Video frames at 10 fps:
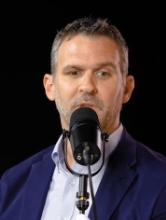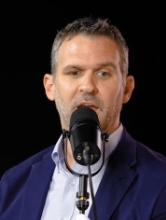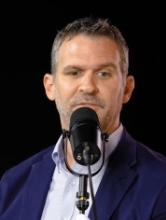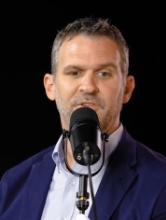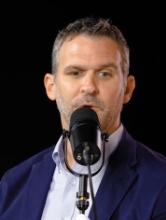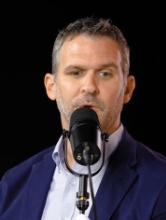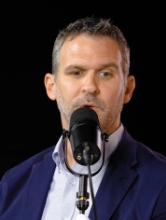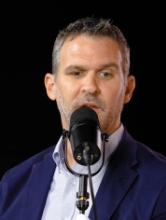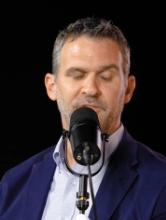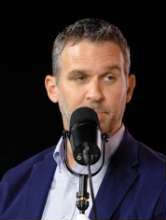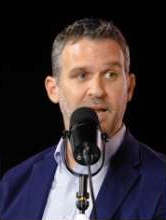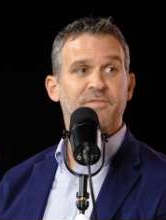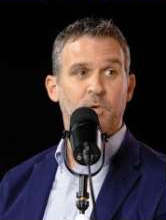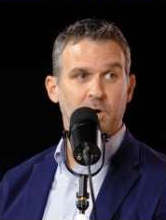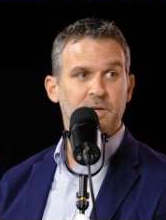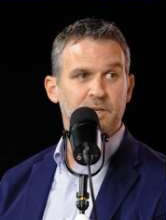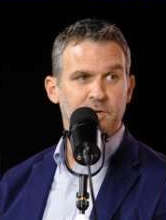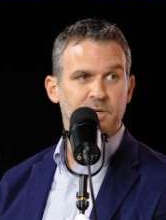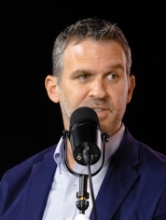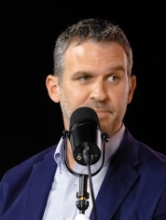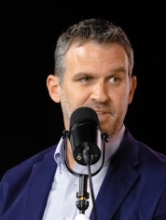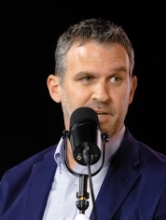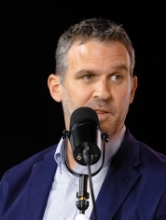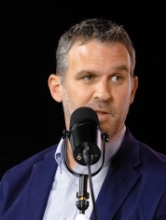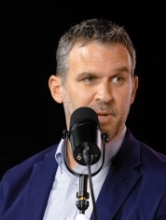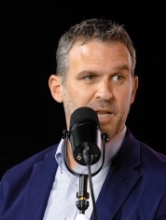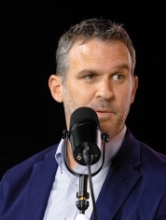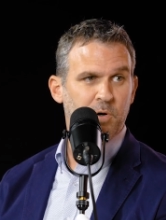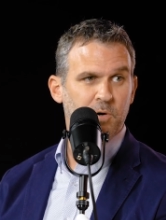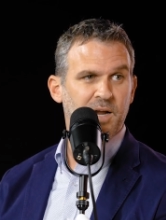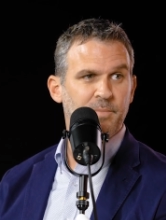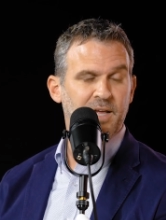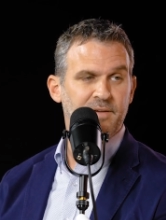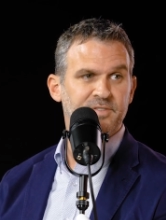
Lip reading: If you pay for it and you're accepted into the beta program, they have